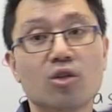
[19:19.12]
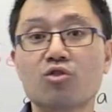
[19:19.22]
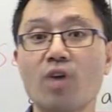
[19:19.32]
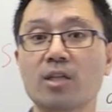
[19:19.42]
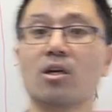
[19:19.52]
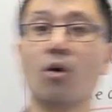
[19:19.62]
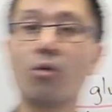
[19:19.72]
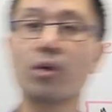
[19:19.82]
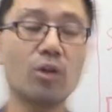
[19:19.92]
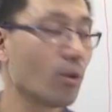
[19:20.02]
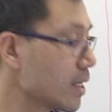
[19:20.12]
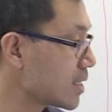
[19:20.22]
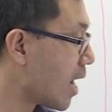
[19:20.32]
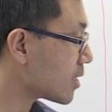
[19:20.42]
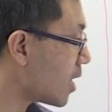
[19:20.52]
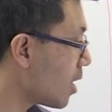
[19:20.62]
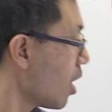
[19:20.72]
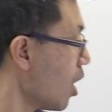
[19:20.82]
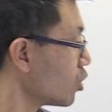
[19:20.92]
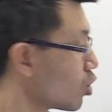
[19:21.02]
construct all the gluing data
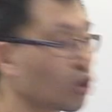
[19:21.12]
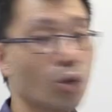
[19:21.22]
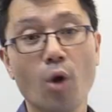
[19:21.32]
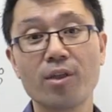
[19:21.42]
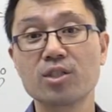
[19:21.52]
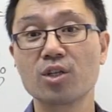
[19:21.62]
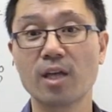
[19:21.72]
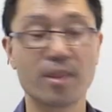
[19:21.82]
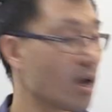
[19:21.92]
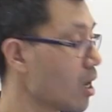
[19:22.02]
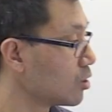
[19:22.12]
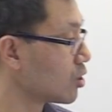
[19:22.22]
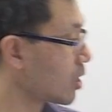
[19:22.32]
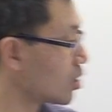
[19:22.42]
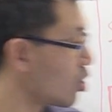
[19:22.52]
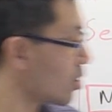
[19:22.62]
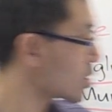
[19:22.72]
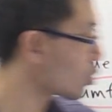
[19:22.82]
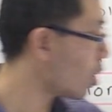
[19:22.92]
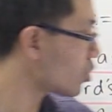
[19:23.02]
to glue all these together to get you
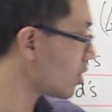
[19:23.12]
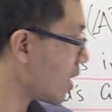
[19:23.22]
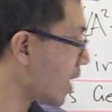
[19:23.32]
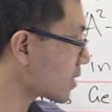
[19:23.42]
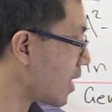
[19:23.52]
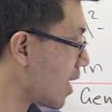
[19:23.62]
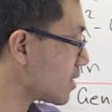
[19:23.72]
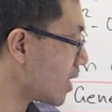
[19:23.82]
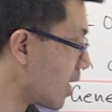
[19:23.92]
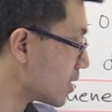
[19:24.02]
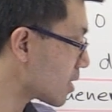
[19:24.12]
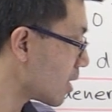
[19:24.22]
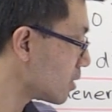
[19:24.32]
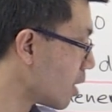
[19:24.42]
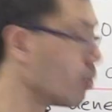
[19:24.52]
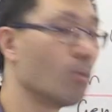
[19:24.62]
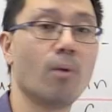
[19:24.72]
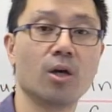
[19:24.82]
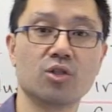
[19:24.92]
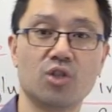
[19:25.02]
this quotient XSS double
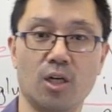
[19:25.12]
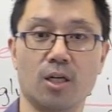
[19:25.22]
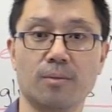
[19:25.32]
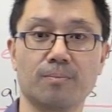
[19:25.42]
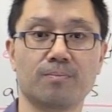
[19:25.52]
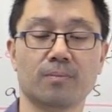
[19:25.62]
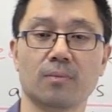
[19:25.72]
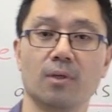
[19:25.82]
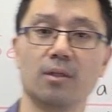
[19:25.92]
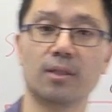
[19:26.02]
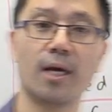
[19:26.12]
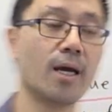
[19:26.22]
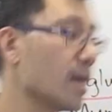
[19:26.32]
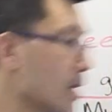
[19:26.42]
mod G. Okay,